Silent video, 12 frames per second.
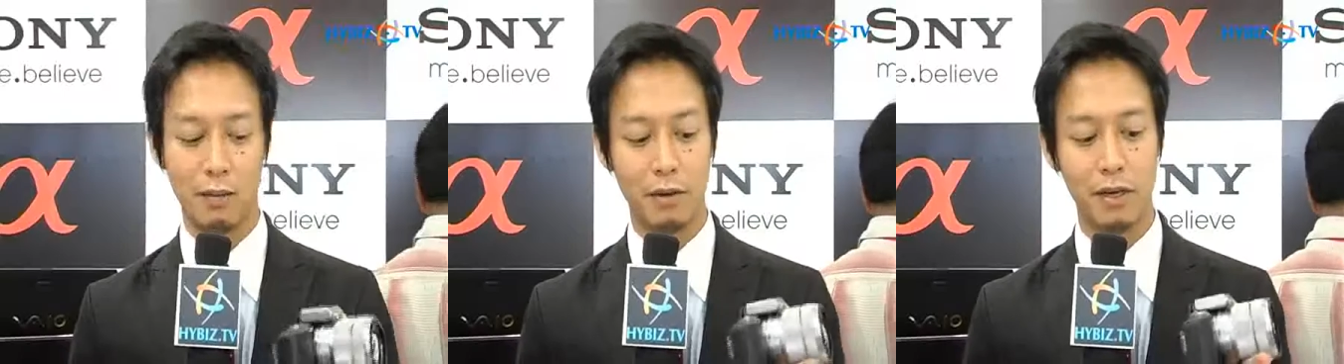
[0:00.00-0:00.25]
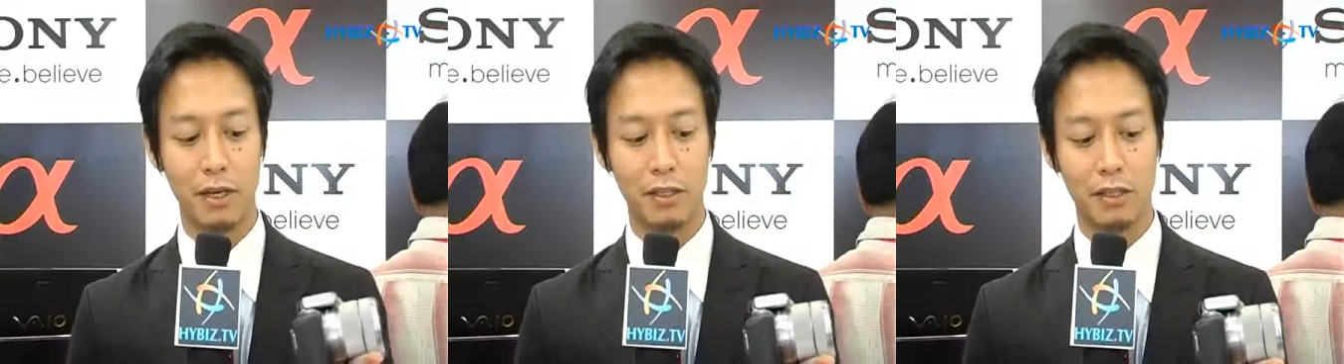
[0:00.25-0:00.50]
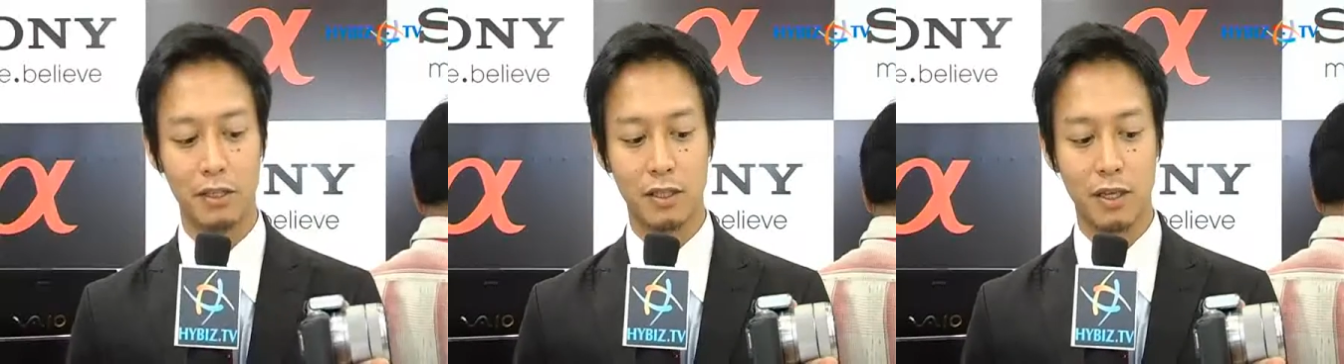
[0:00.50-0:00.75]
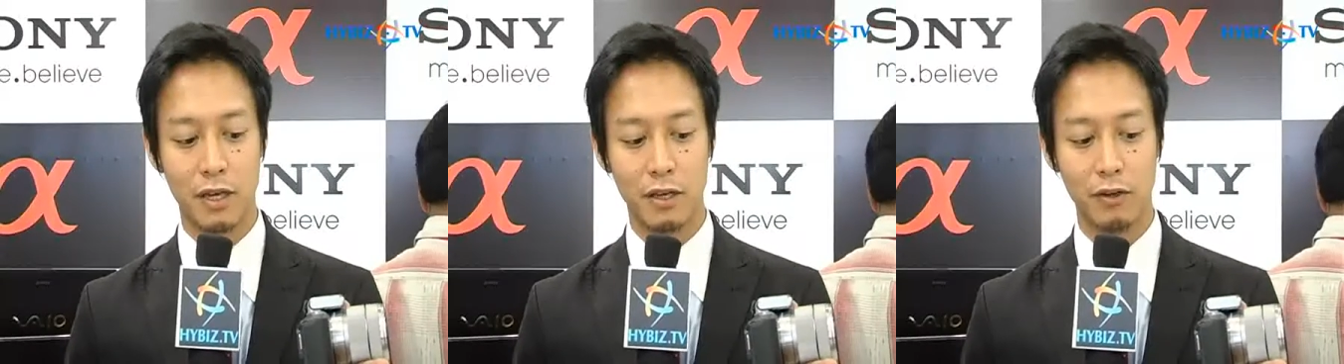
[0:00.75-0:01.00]
but it's
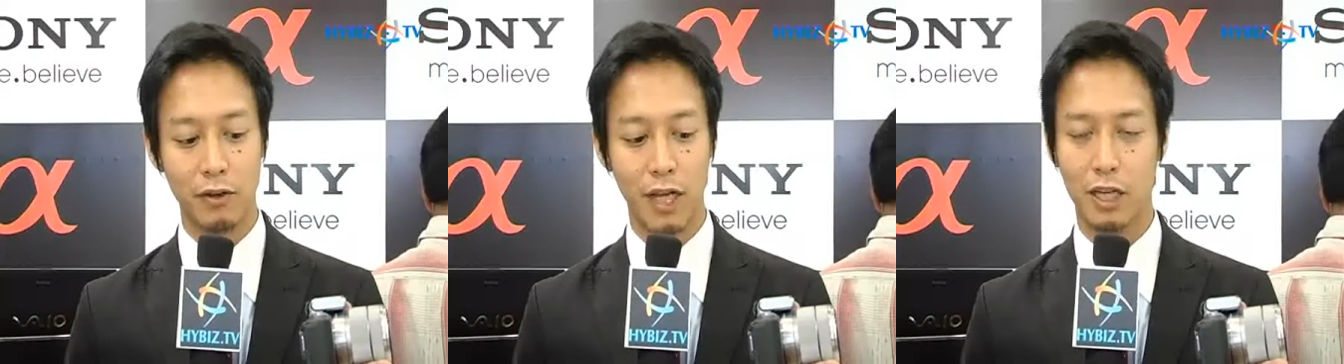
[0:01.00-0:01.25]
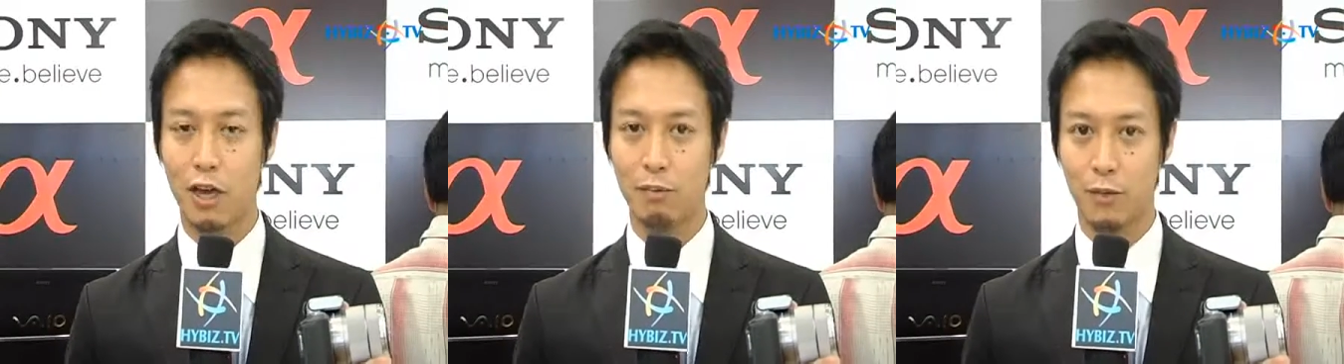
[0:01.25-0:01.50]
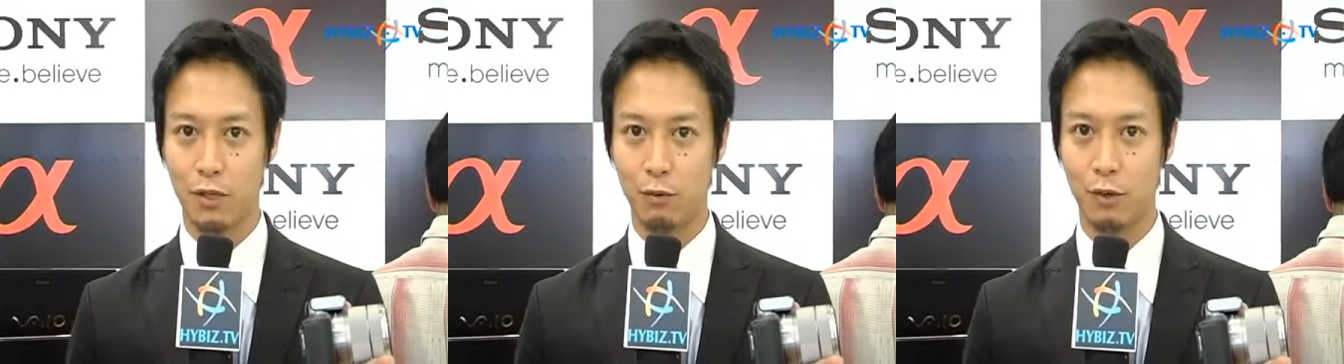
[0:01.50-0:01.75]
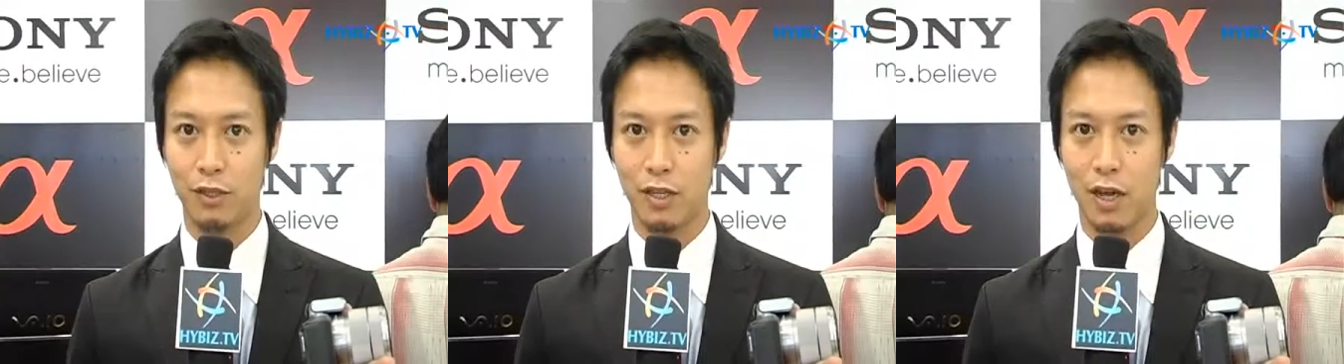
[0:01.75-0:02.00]
you know equipped
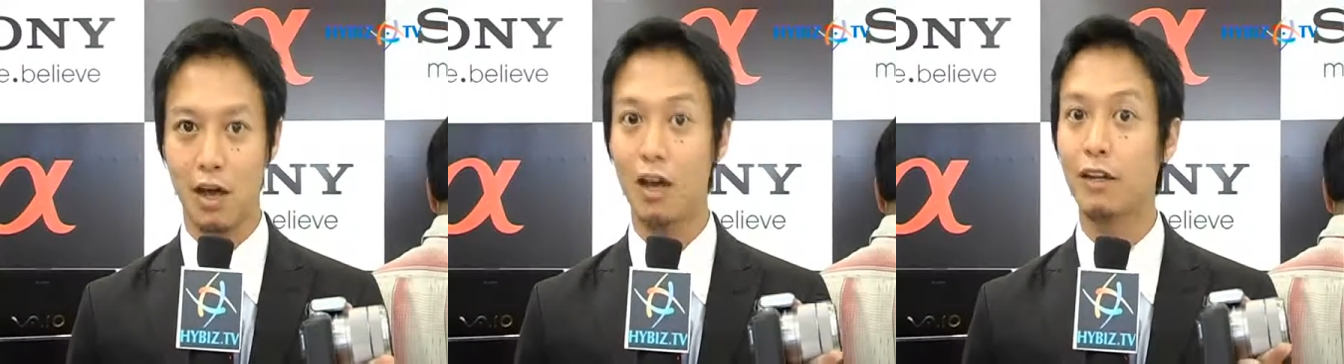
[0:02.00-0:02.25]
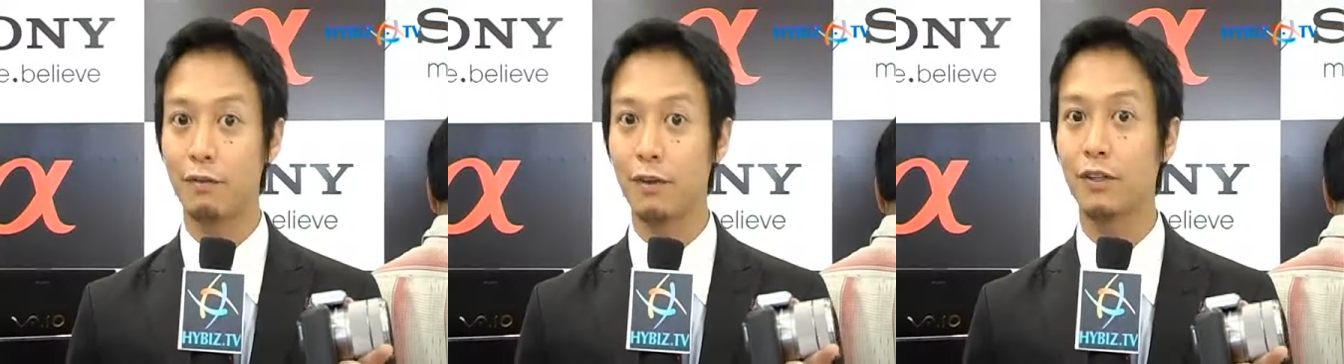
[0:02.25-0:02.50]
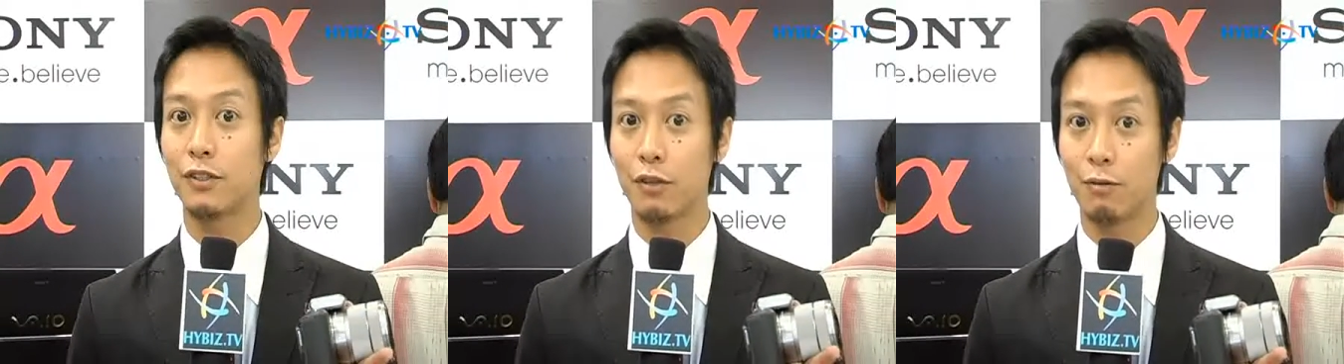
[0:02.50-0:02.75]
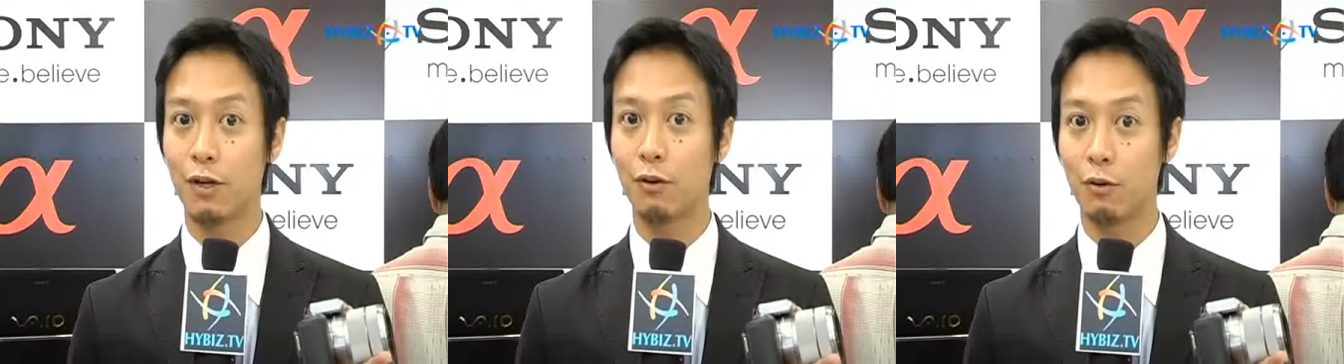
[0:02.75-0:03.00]
with a high
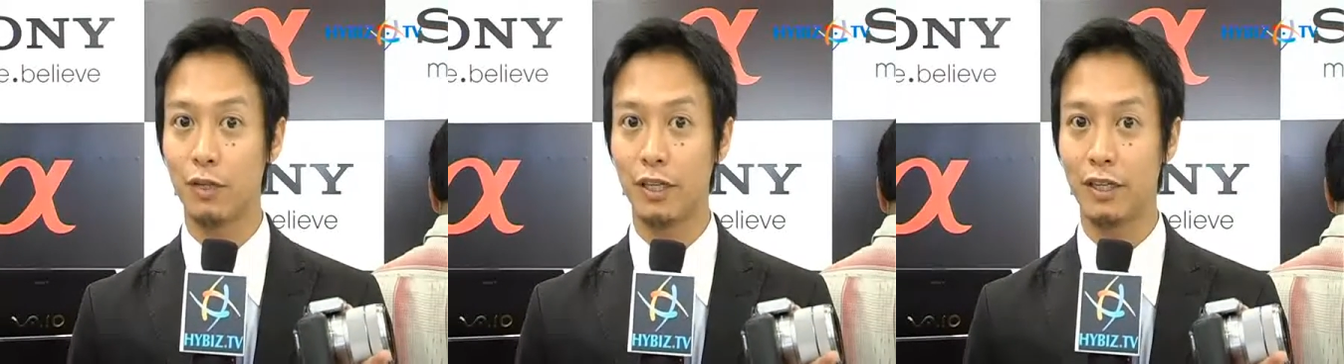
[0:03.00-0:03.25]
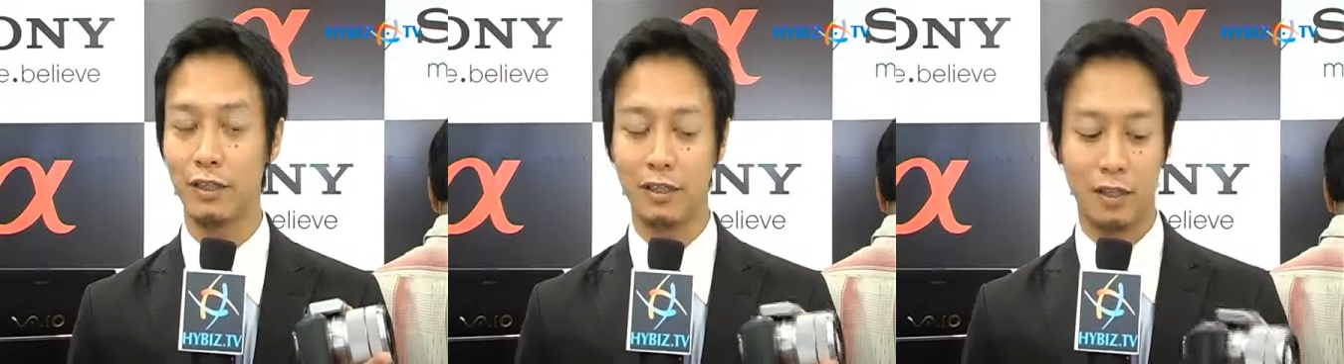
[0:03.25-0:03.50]
definition recording